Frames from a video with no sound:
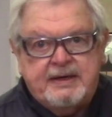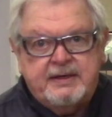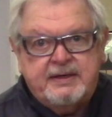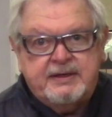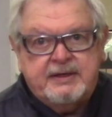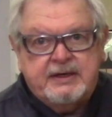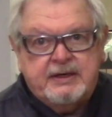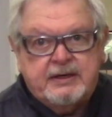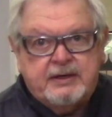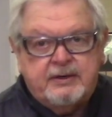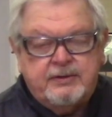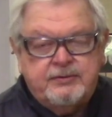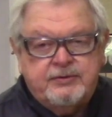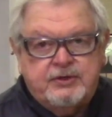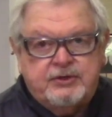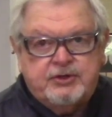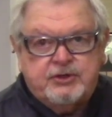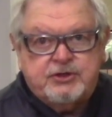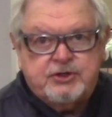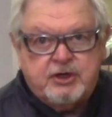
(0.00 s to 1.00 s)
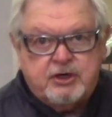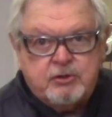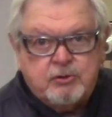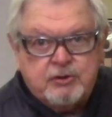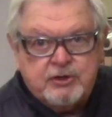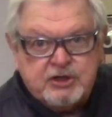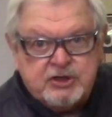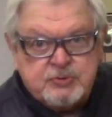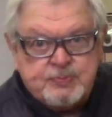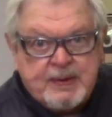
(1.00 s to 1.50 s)
in here that the chuck
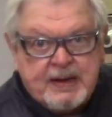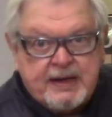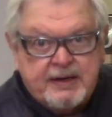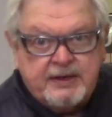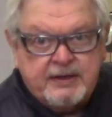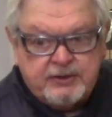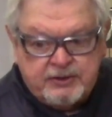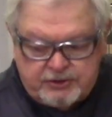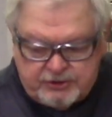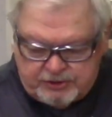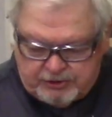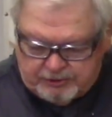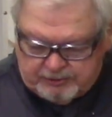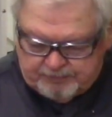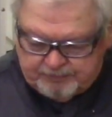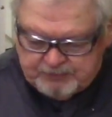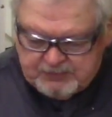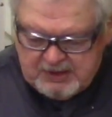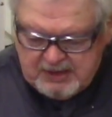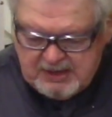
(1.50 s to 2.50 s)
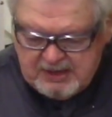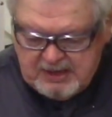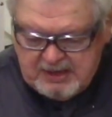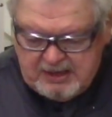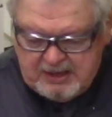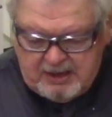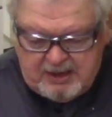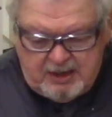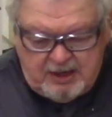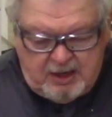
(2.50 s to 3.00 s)
will expand into.
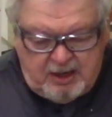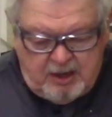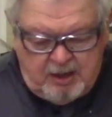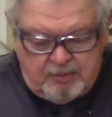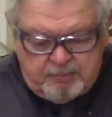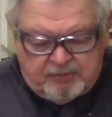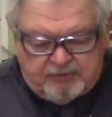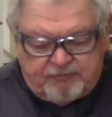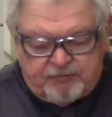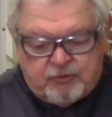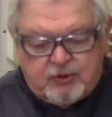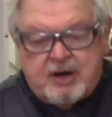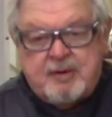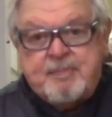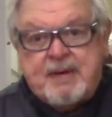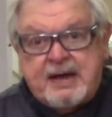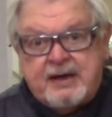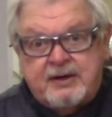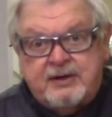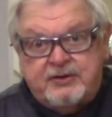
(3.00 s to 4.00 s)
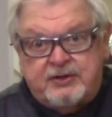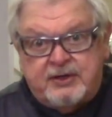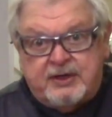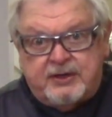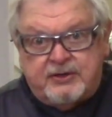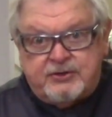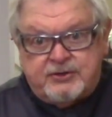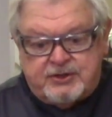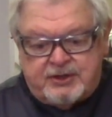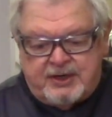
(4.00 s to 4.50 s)
Before I mounted
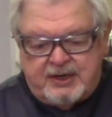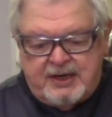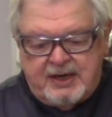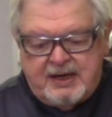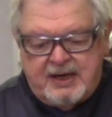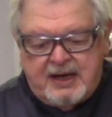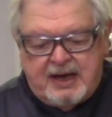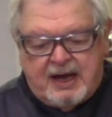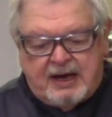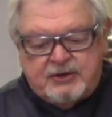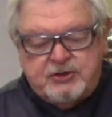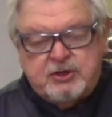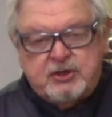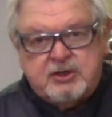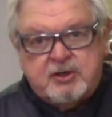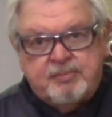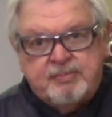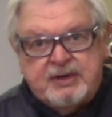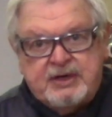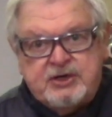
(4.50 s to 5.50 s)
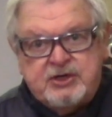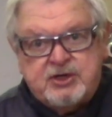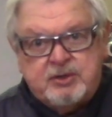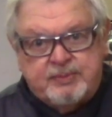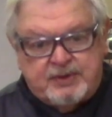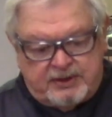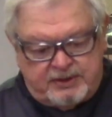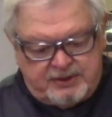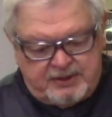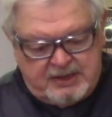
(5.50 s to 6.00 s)
this, I took a
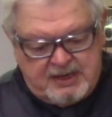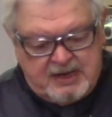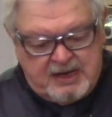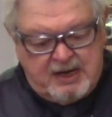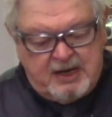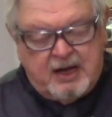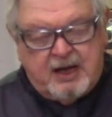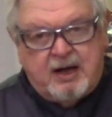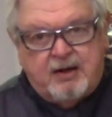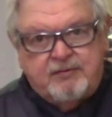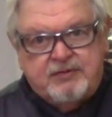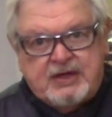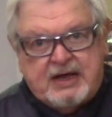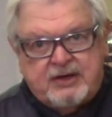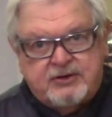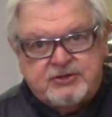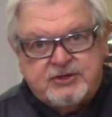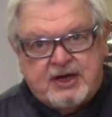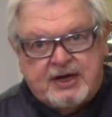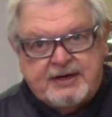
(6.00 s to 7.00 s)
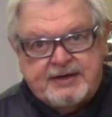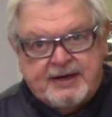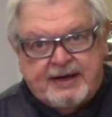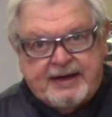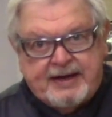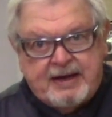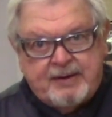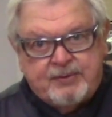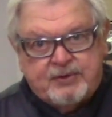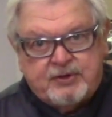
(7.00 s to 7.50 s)
measurement of the outside
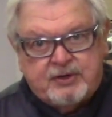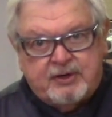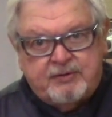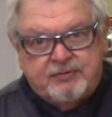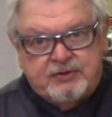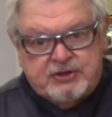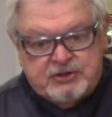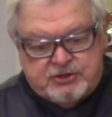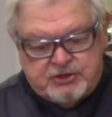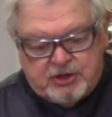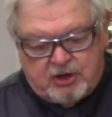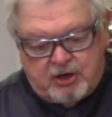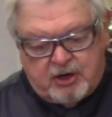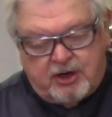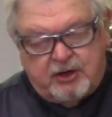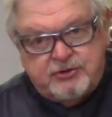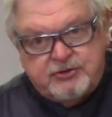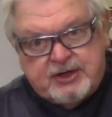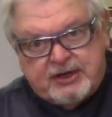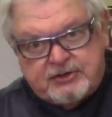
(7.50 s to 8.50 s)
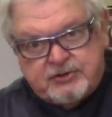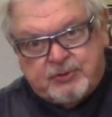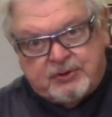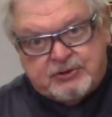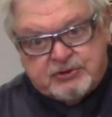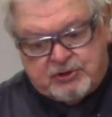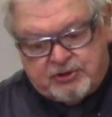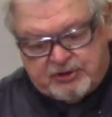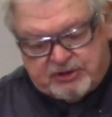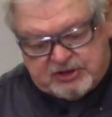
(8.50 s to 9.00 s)
diameter of these jaws. That's
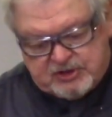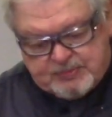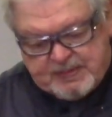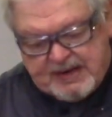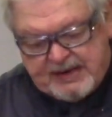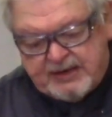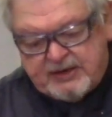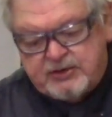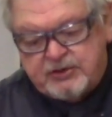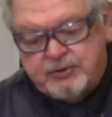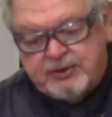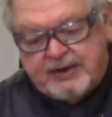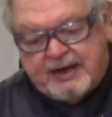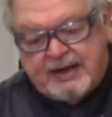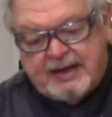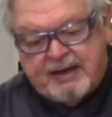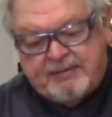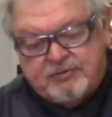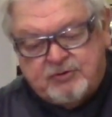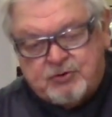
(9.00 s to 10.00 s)
what's going to expand into it. I have